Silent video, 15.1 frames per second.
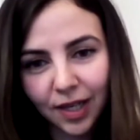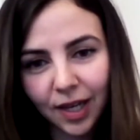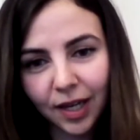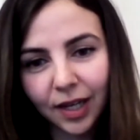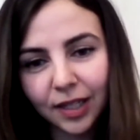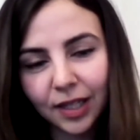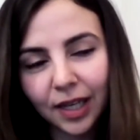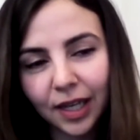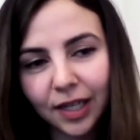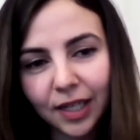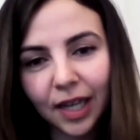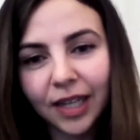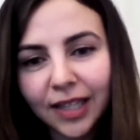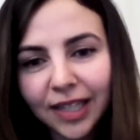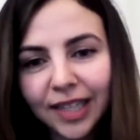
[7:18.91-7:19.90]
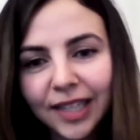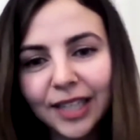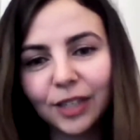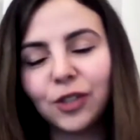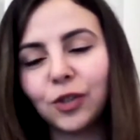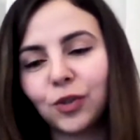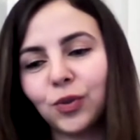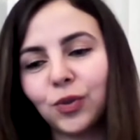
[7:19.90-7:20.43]
And I needed
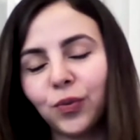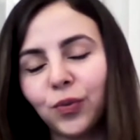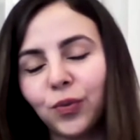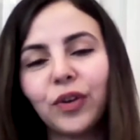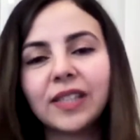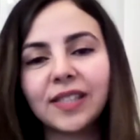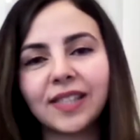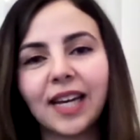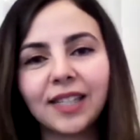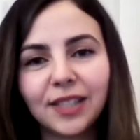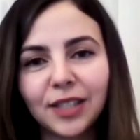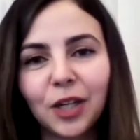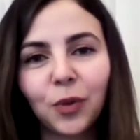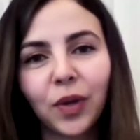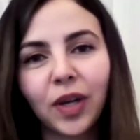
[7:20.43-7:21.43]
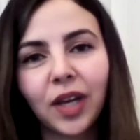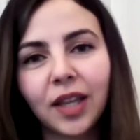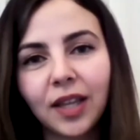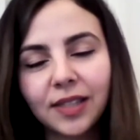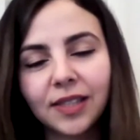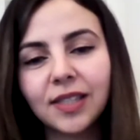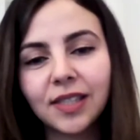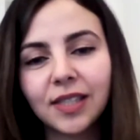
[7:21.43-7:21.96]
to fix that in a way, and
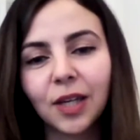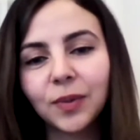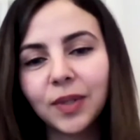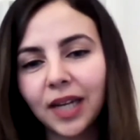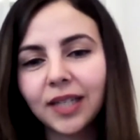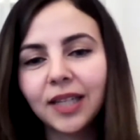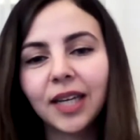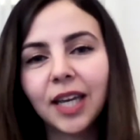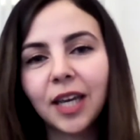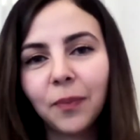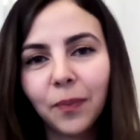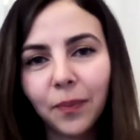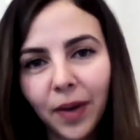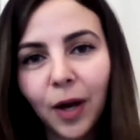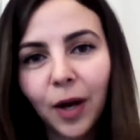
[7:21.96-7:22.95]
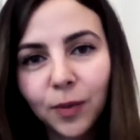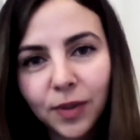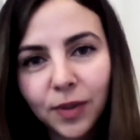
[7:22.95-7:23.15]
this is how Dahlia came out.